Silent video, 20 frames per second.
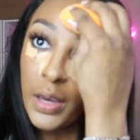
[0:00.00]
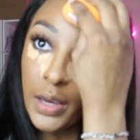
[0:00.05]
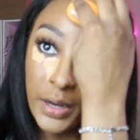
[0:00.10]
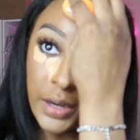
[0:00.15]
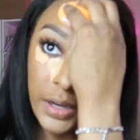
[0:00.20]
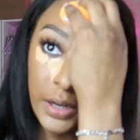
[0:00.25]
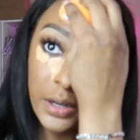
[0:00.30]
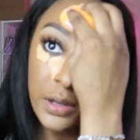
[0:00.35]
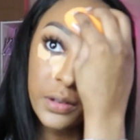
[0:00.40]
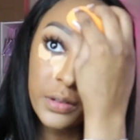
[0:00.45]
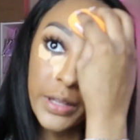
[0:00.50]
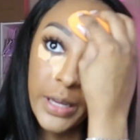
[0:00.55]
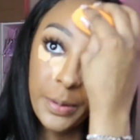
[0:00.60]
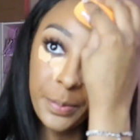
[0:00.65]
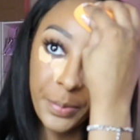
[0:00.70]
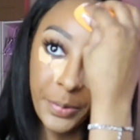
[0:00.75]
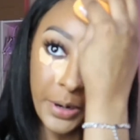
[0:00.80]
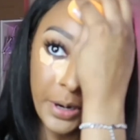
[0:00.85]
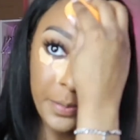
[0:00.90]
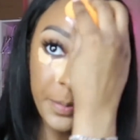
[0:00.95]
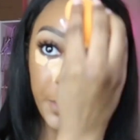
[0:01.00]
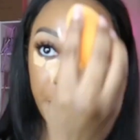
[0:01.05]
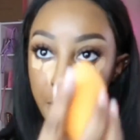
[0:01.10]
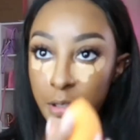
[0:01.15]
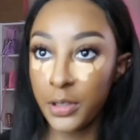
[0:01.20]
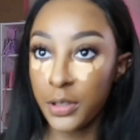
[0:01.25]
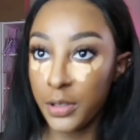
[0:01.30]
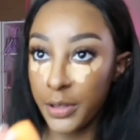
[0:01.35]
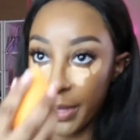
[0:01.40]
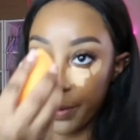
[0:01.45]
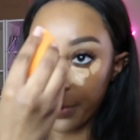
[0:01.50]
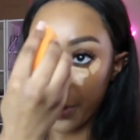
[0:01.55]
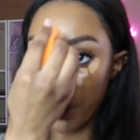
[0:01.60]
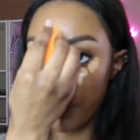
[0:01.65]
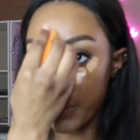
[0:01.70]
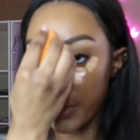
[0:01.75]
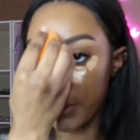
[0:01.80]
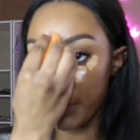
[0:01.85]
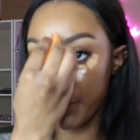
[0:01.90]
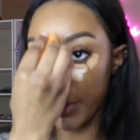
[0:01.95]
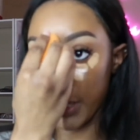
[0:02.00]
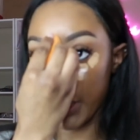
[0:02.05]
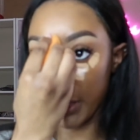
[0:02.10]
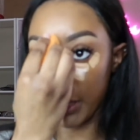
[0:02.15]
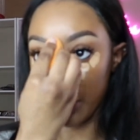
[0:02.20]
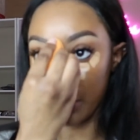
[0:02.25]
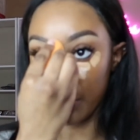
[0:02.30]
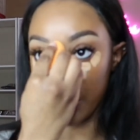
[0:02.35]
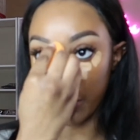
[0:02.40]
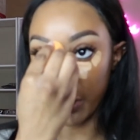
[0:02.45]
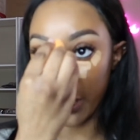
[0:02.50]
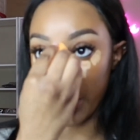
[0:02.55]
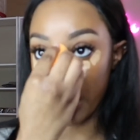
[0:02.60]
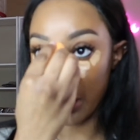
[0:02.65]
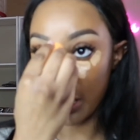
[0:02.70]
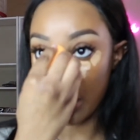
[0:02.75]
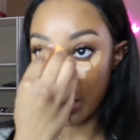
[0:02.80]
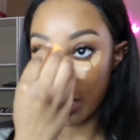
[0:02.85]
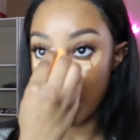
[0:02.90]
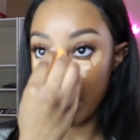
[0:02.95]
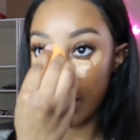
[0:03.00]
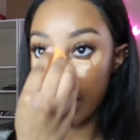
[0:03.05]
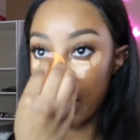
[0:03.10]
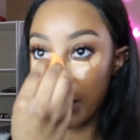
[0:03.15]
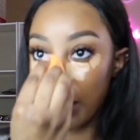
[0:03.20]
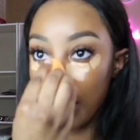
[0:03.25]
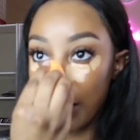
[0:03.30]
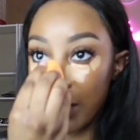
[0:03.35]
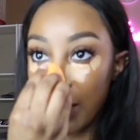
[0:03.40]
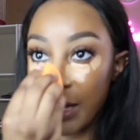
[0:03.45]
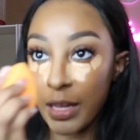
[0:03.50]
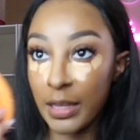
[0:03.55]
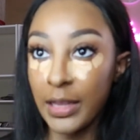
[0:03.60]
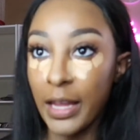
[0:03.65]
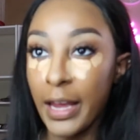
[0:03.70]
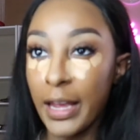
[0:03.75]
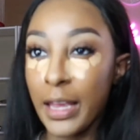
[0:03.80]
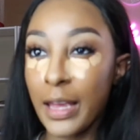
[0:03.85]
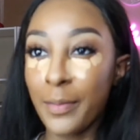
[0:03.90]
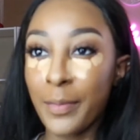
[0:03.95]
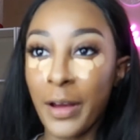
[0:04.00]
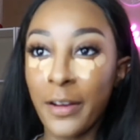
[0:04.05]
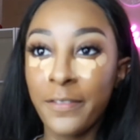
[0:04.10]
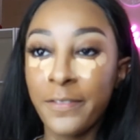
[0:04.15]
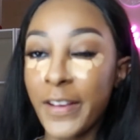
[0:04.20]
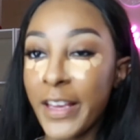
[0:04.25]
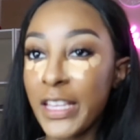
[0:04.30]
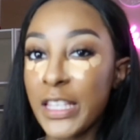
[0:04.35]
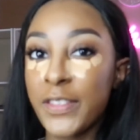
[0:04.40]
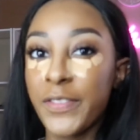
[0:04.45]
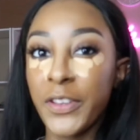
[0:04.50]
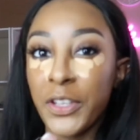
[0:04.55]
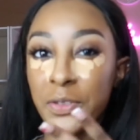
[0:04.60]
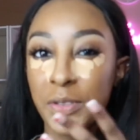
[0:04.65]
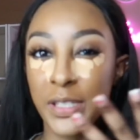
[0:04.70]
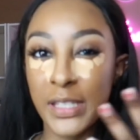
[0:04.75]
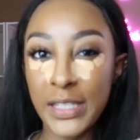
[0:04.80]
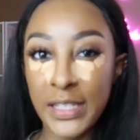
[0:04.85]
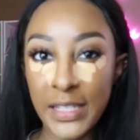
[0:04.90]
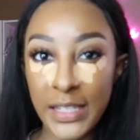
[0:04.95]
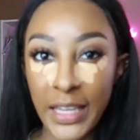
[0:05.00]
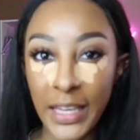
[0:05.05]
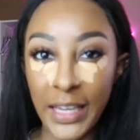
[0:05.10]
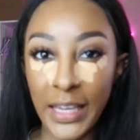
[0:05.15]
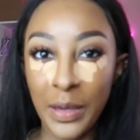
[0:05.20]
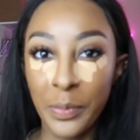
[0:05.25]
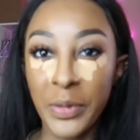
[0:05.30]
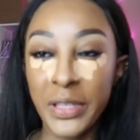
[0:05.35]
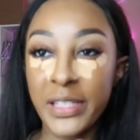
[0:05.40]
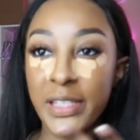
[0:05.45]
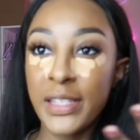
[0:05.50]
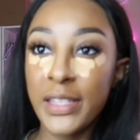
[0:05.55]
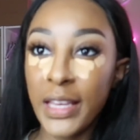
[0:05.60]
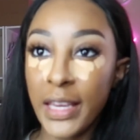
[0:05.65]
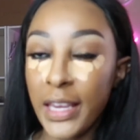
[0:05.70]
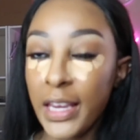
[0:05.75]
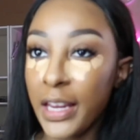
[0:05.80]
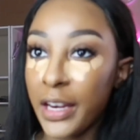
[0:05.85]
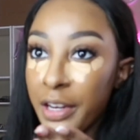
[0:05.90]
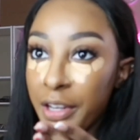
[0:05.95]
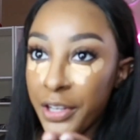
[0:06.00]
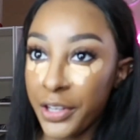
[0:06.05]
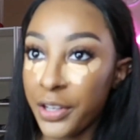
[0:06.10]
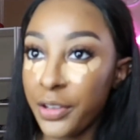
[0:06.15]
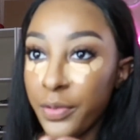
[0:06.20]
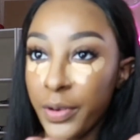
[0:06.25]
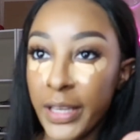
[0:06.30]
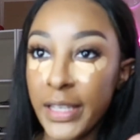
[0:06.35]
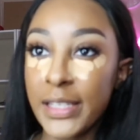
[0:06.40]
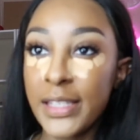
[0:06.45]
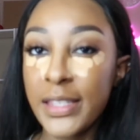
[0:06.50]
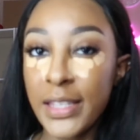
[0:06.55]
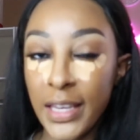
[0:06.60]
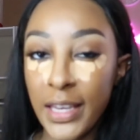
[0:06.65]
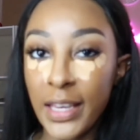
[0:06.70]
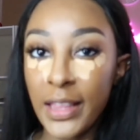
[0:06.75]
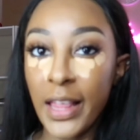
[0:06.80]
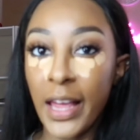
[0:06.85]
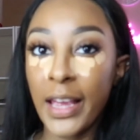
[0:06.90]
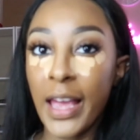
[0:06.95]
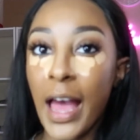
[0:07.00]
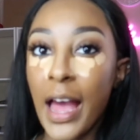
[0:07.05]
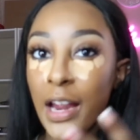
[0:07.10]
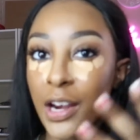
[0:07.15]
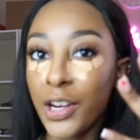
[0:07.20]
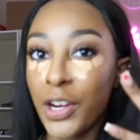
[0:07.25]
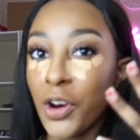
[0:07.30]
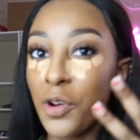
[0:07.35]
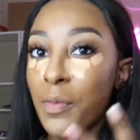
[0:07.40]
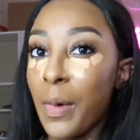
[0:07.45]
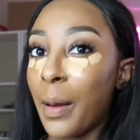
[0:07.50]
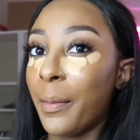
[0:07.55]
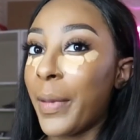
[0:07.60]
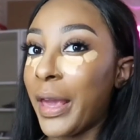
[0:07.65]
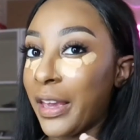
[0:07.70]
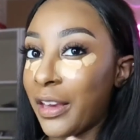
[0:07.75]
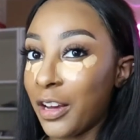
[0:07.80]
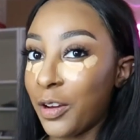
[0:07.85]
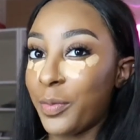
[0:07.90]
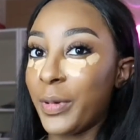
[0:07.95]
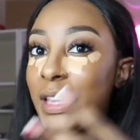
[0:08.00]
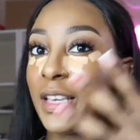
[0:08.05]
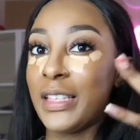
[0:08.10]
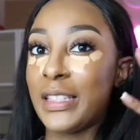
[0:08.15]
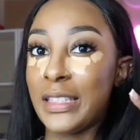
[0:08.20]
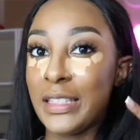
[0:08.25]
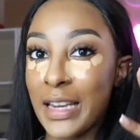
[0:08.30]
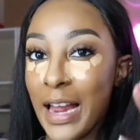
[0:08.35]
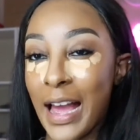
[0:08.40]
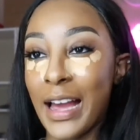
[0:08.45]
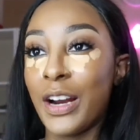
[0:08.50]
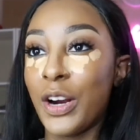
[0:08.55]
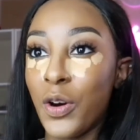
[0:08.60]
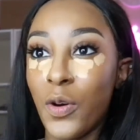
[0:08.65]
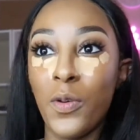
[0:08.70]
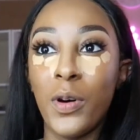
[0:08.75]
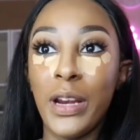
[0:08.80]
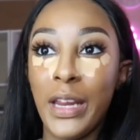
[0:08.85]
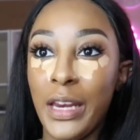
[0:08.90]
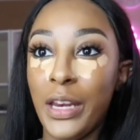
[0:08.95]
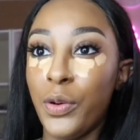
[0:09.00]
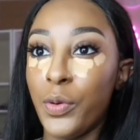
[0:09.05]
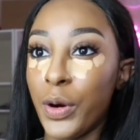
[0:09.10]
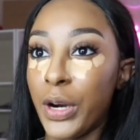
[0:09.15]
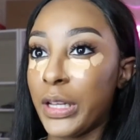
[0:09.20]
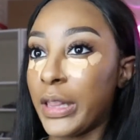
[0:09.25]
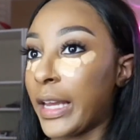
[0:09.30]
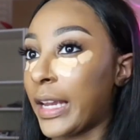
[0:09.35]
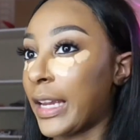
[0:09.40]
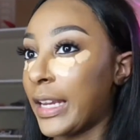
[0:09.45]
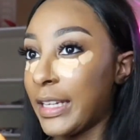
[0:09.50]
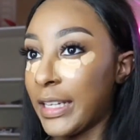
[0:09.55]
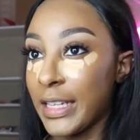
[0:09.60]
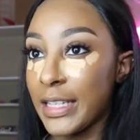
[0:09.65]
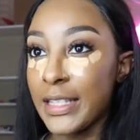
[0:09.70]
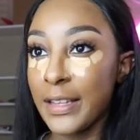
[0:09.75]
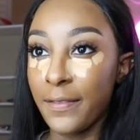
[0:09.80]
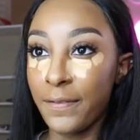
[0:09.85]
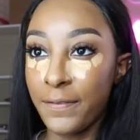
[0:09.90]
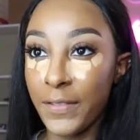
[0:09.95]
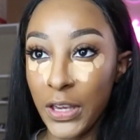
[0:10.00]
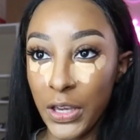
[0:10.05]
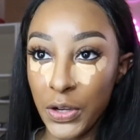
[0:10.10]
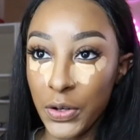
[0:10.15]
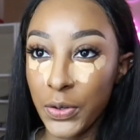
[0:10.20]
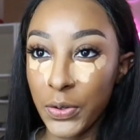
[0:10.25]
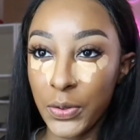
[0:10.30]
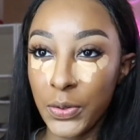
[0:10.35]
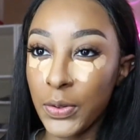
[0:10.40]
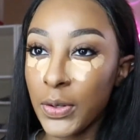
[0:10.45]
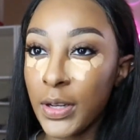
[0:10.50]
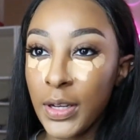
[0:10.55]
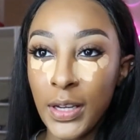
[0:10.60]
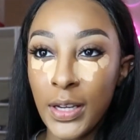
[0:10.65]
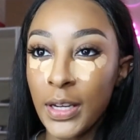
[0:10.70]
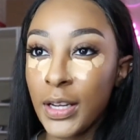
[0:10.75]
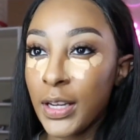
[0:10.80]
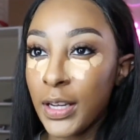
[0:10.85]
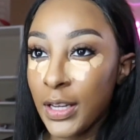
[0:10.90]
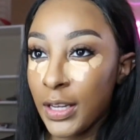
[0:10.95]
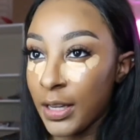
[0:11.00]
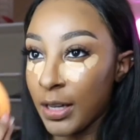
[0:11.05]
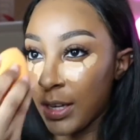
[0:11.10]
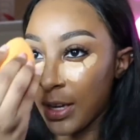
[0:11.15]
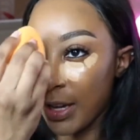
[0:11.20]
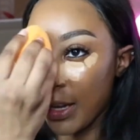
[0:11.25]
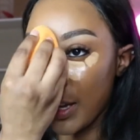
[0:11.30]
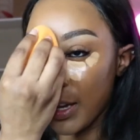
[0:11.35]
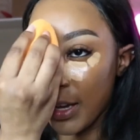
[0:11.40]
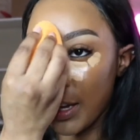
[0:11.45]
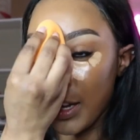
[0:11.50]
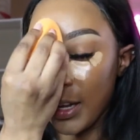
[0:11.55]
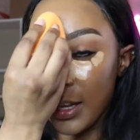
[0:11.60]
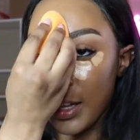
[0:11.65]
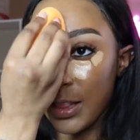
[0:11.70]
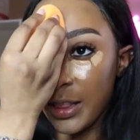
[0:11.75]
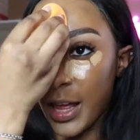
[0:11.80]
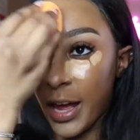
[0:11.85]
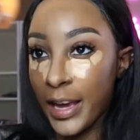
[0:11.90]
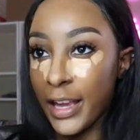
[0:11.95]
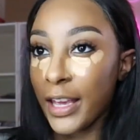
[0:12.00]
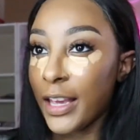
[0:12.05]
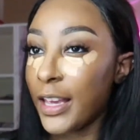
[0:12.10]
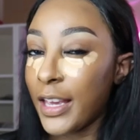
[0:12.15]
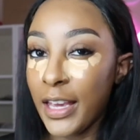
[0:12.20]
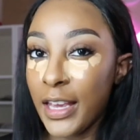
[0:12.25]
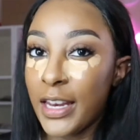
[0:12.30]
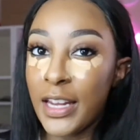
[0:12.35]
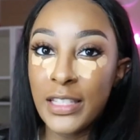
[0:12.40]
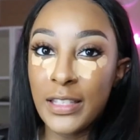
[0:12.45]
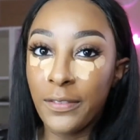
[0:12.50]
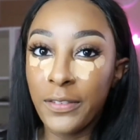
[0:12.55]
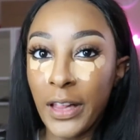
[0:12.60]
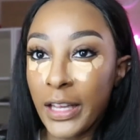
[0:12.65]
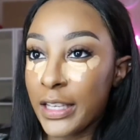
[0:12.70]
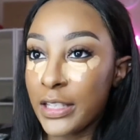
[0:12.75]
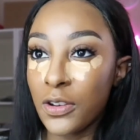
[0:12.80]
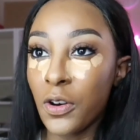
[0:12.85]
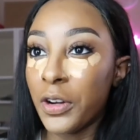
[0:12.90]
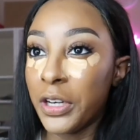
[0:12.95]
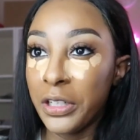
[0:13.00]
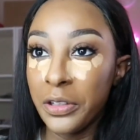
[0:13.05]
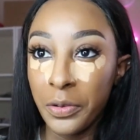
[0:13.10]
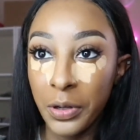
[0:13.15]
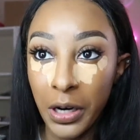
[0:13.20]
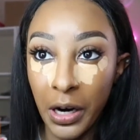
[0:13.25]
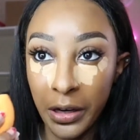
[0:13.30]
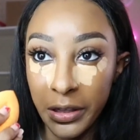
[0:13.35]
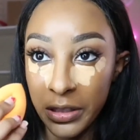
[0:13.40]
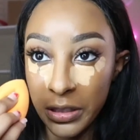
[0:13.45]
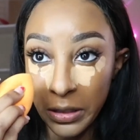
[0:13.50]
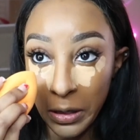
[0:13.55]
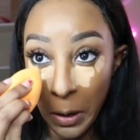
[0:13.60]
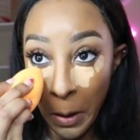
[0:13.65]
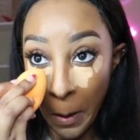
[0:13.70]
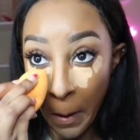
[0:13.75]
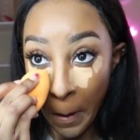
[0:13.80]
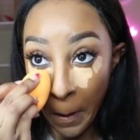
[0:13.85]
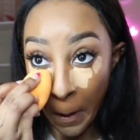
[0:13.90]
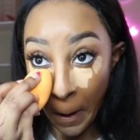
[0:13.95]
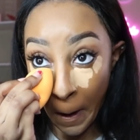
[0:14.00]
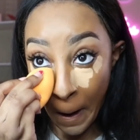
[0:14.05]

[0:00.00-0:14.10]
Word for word: And yo, that primer, that primer is bomb, okay? Like, my face feels sticky, but sticky in a good way. Sticky like I know my makeup is not going anywhere. Like, it doesn't feel, like, it doesn't feel like it's going anywhere, honestly.